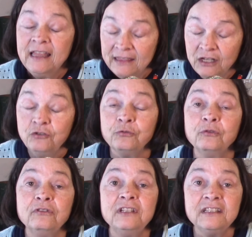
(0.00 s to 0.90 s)
then
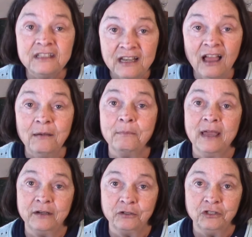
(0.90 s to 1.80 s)
truth does not
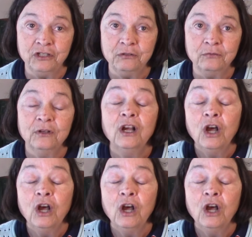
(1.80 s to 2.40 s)
matter to you,